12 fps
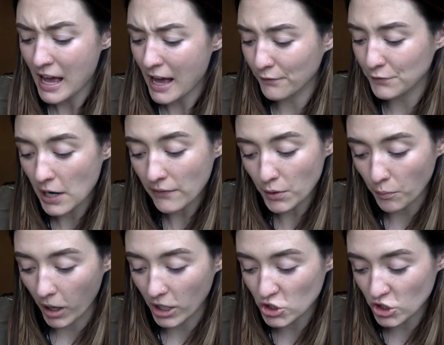Have you ever
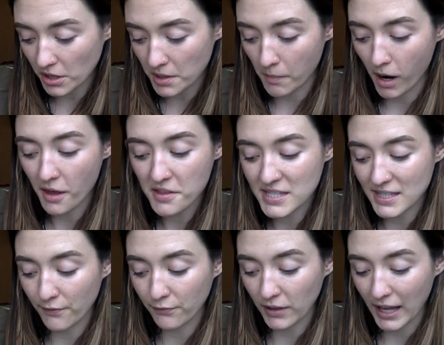watched all the moths
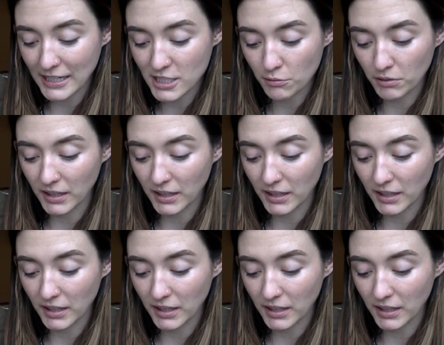that fly to